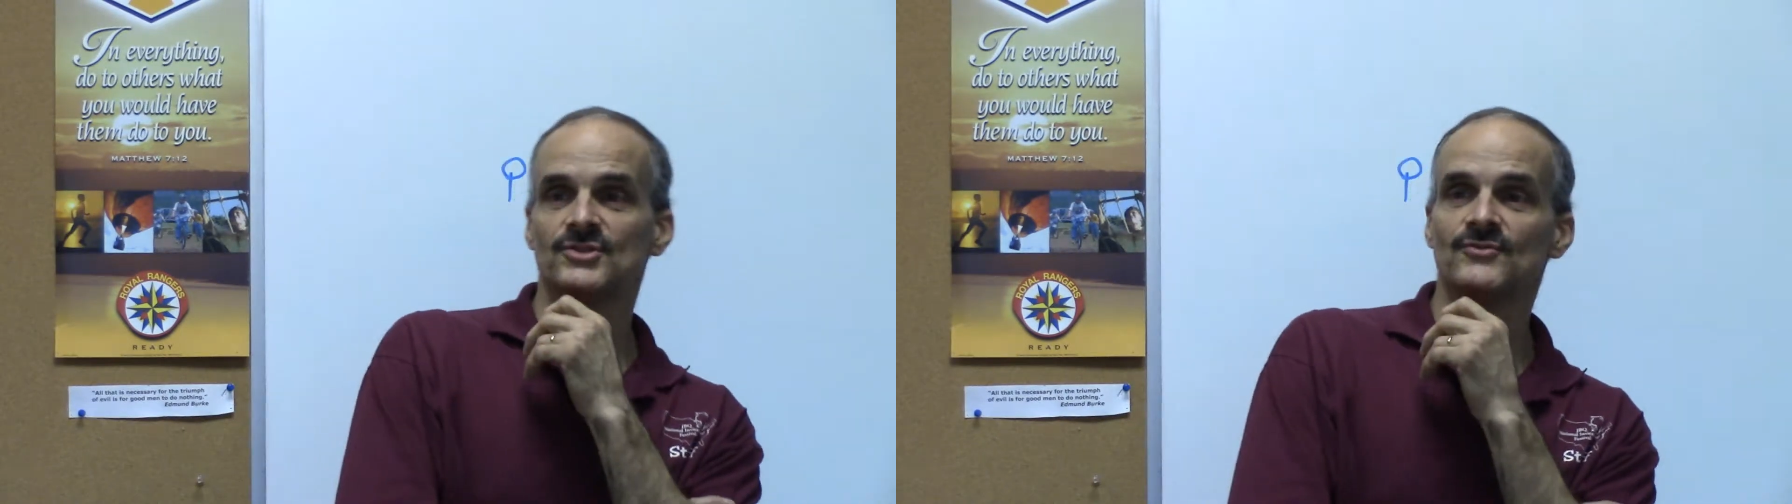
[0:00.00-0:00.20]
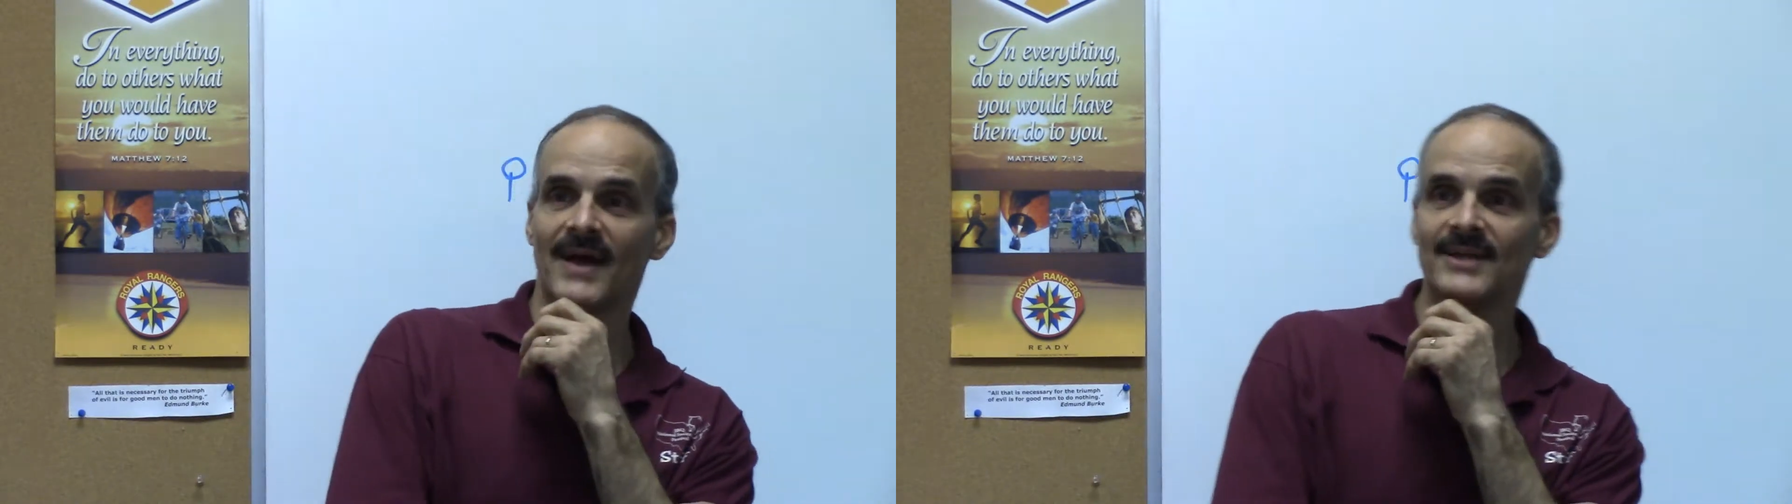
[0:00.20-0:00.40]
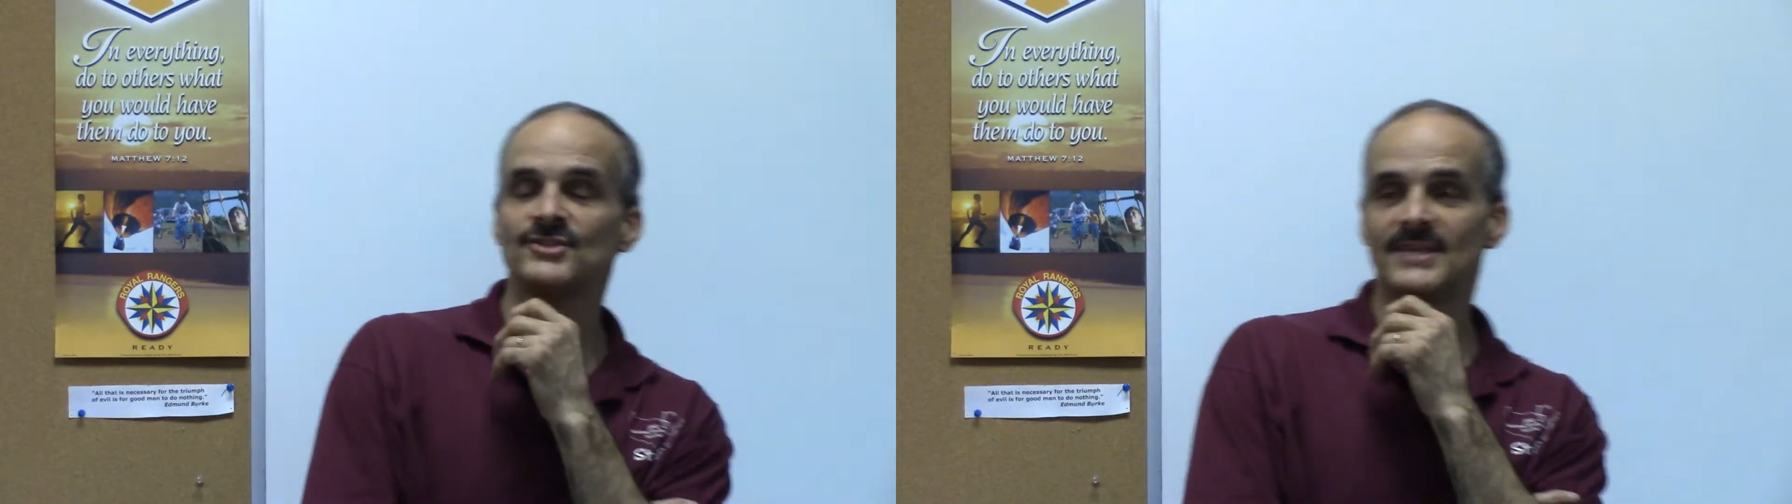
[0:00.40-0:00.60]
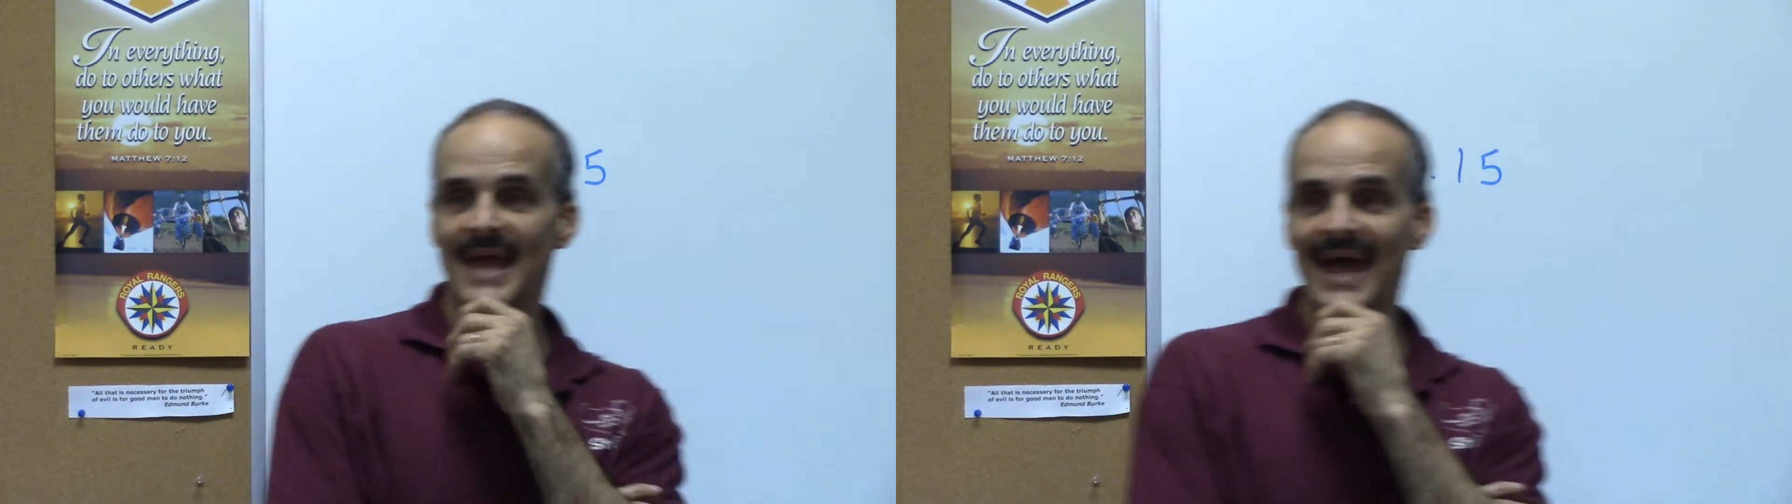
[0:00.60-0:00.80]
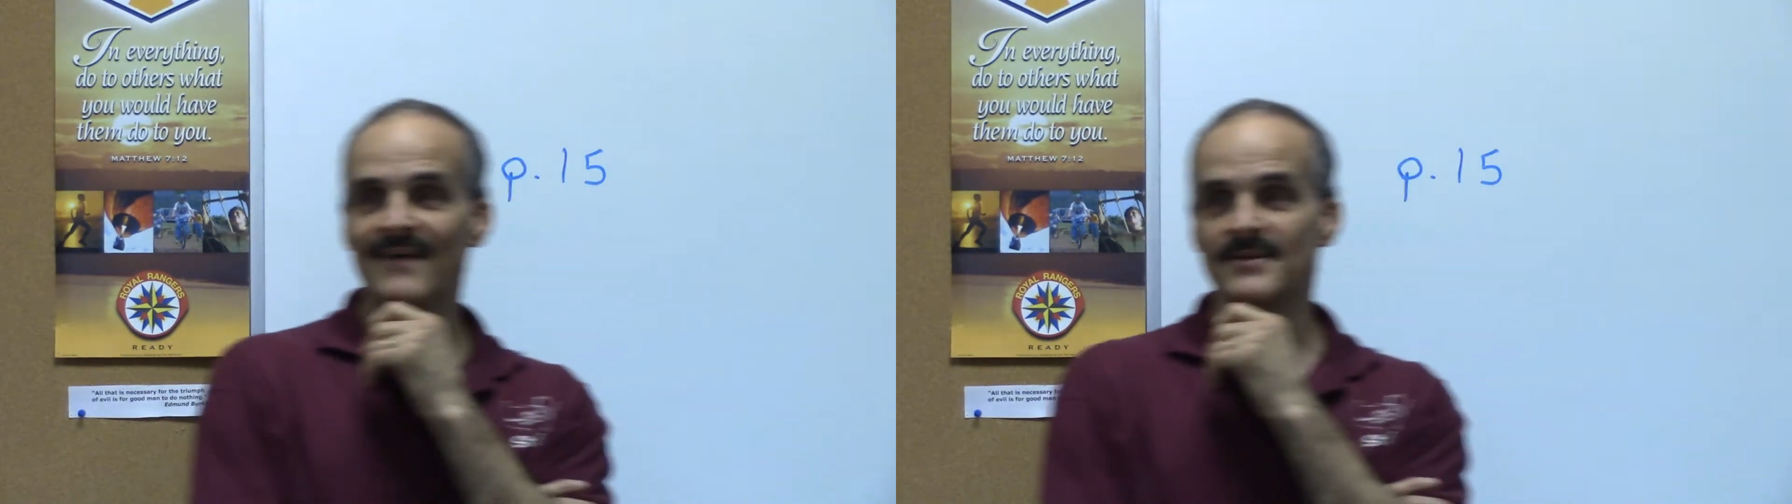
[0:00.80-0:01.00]
strategy to
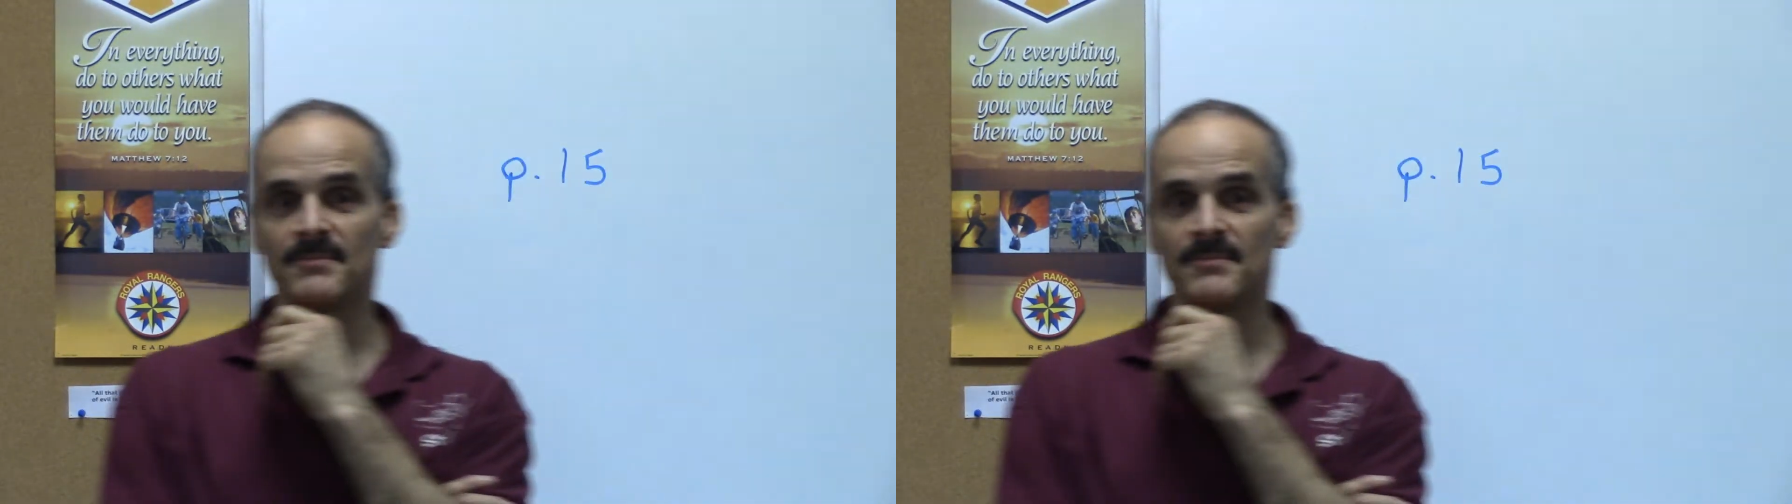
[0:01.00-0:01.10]
have it.